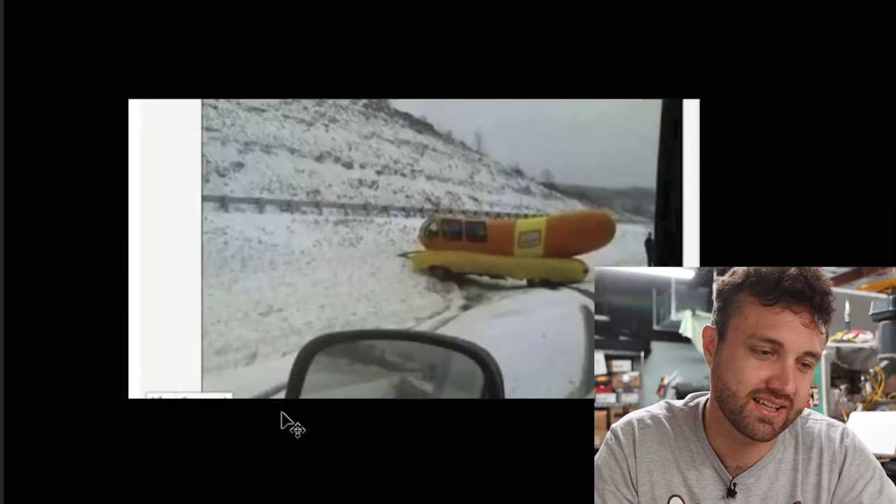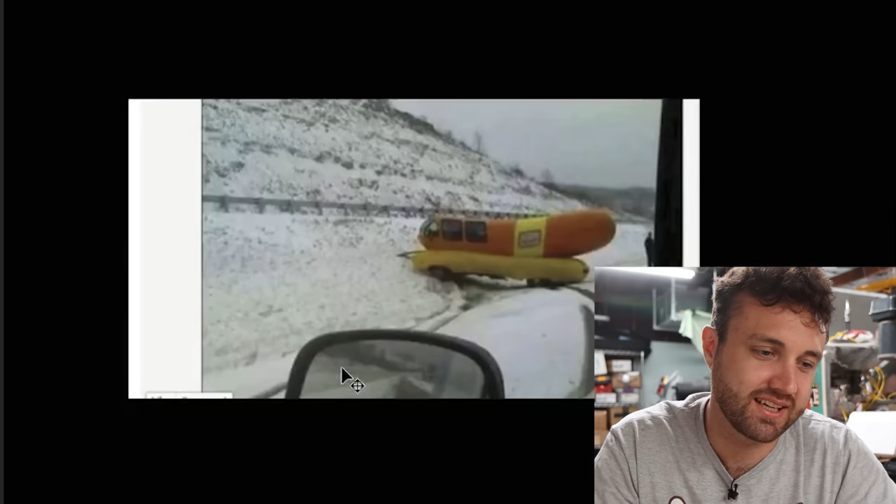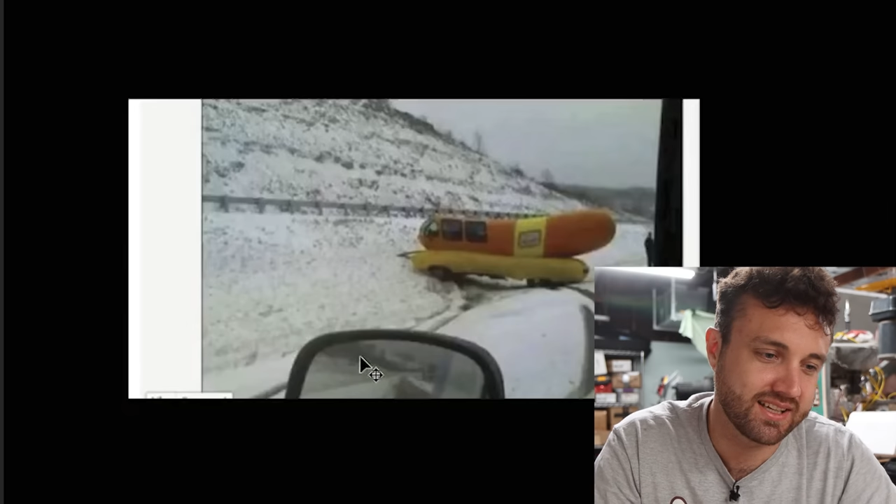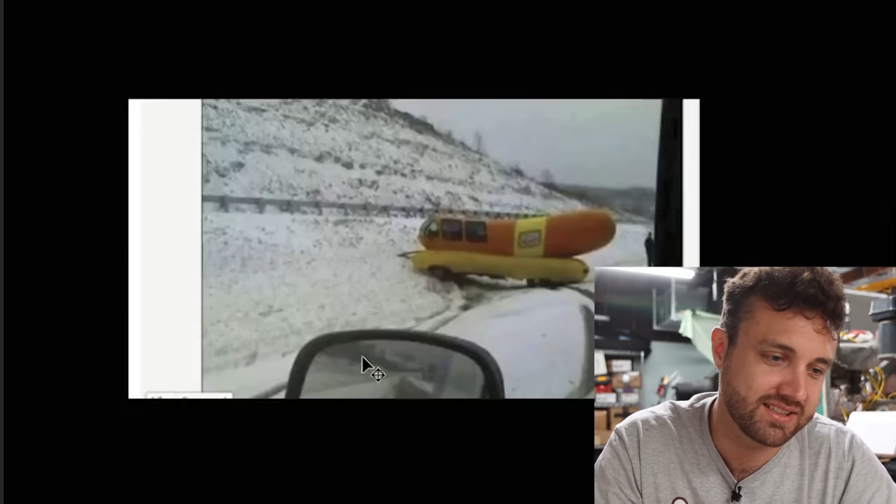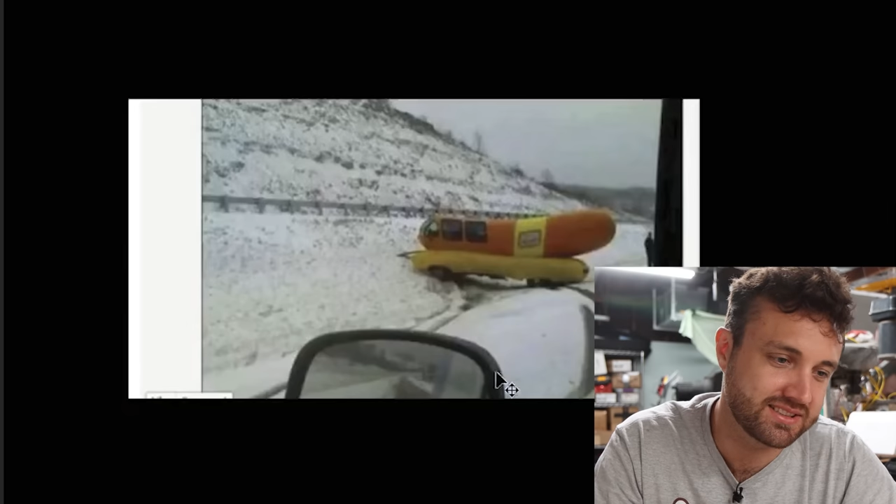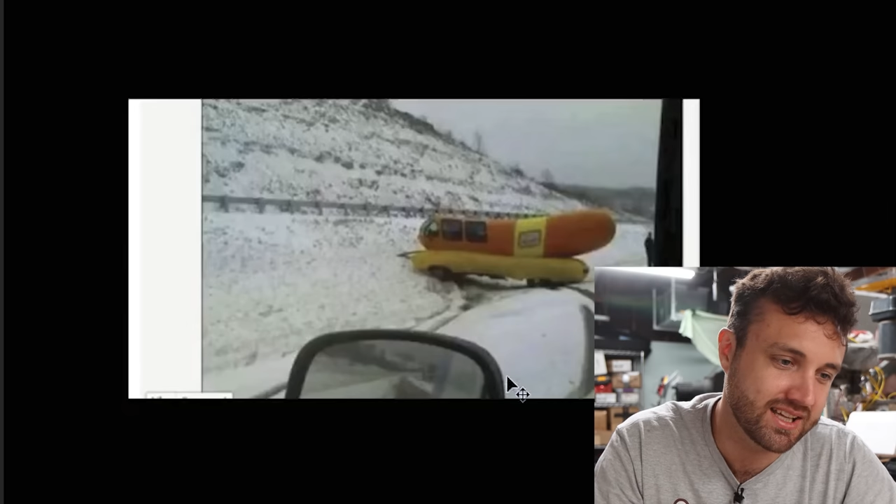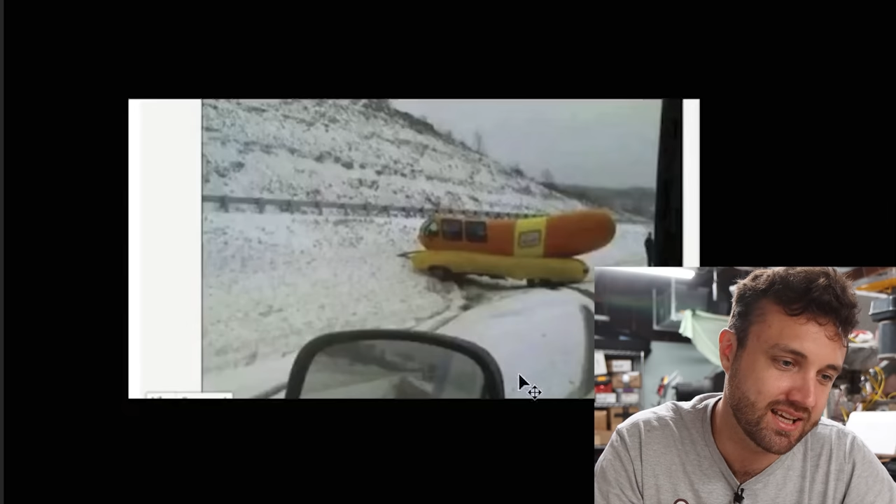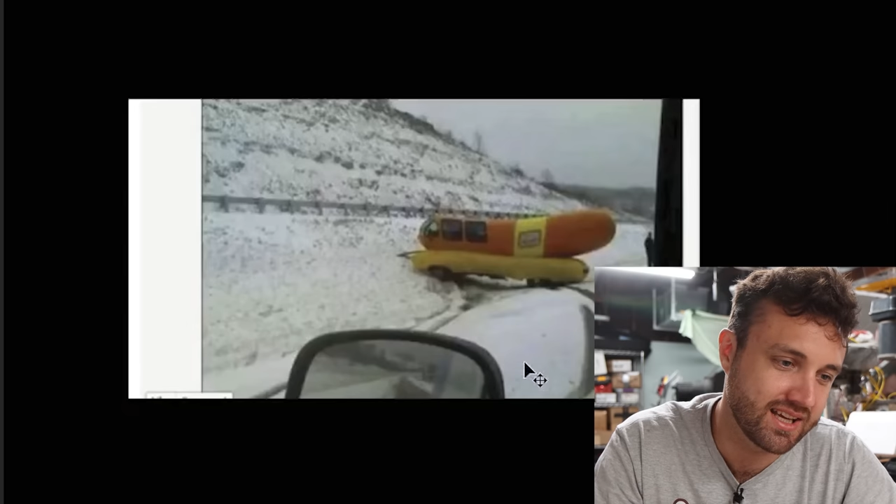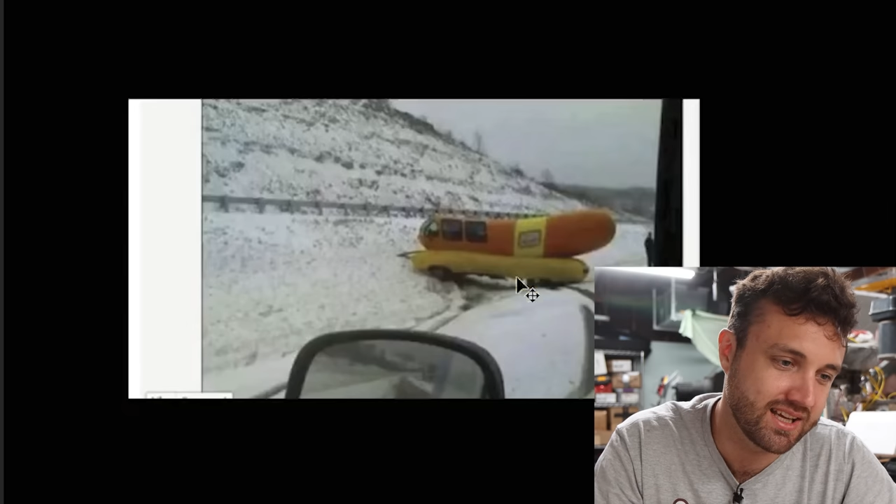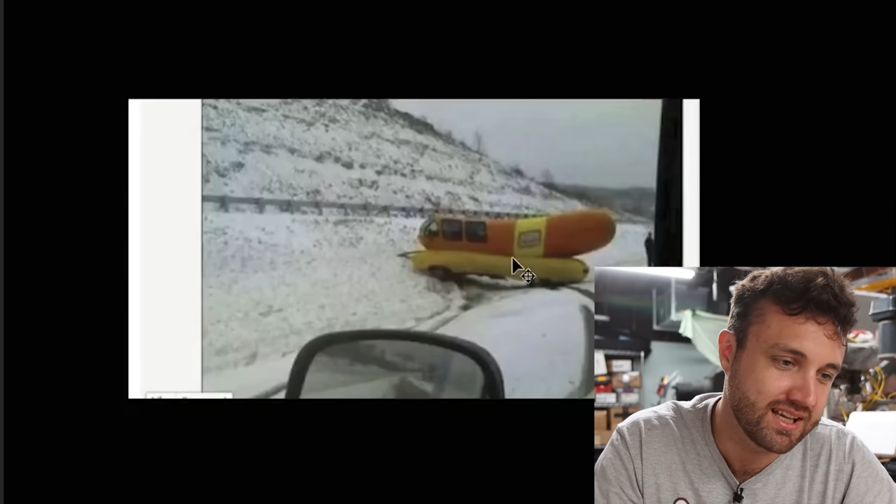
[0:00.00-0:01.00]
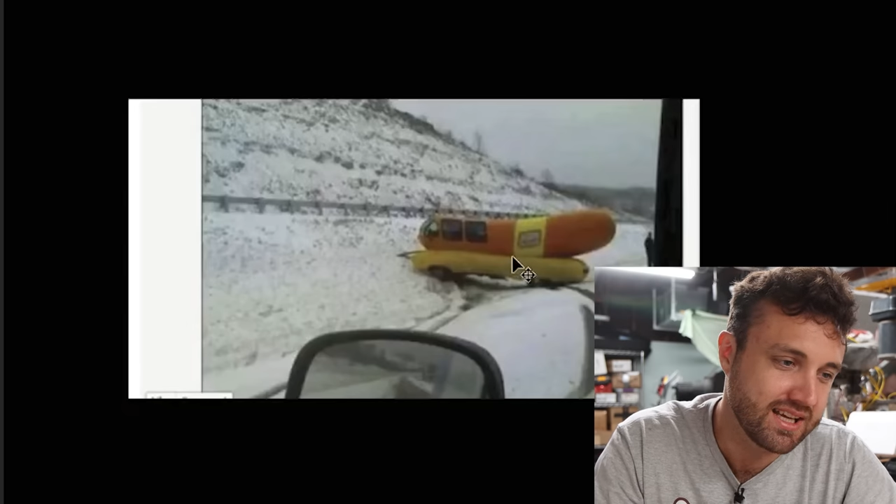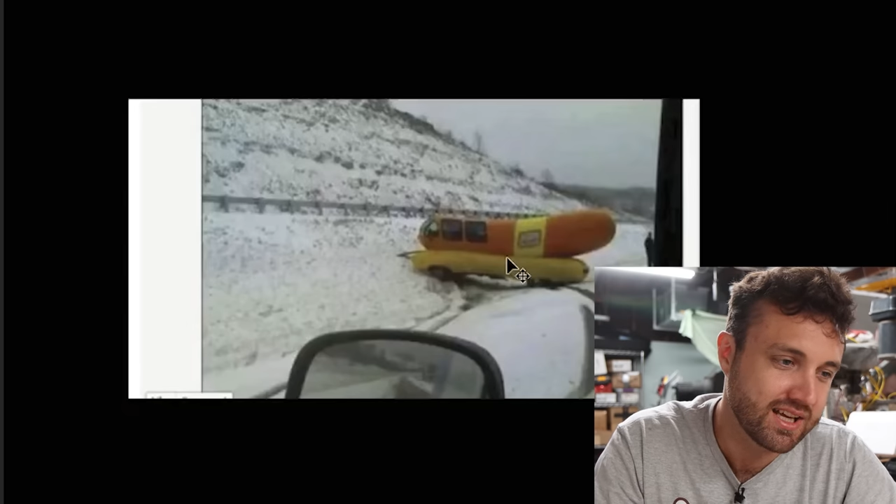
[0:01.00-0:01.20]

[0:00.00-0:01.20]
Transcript: It is a